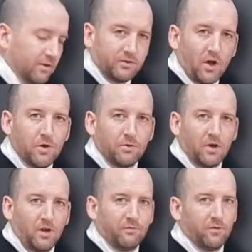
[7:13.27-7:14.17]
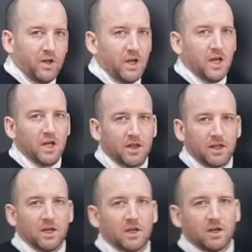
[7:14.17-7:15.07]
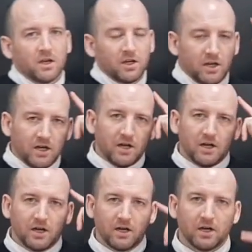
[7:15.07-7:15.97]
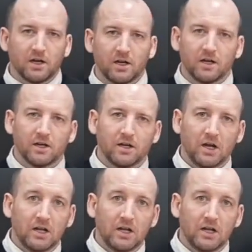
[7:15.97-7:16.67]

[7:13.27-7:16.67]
So if we think a